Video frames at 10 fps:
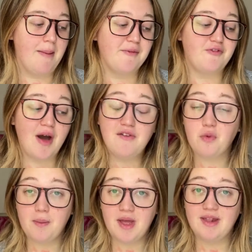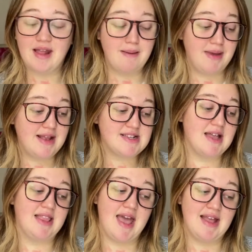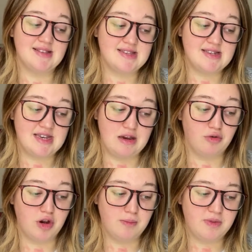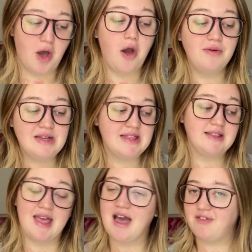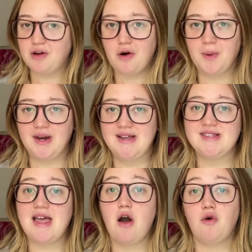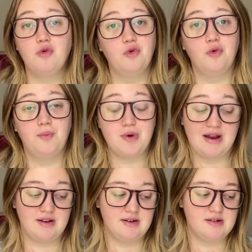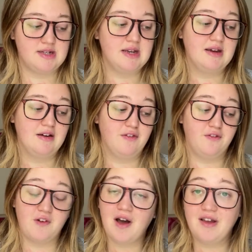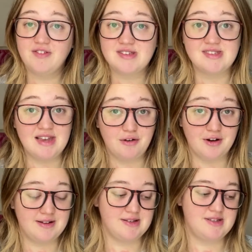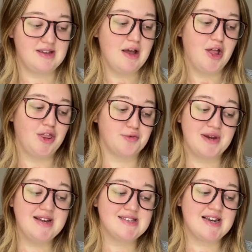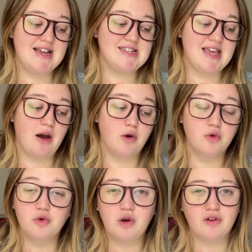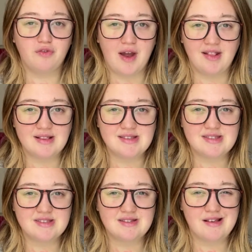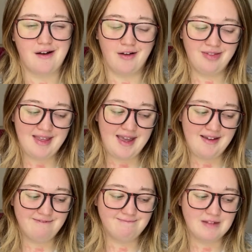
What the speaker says: Five women, they meet at their NCT group. The only thing they have in common is they are all pregnant. Five secrets. 3 years later, they are all good friends, aren't they?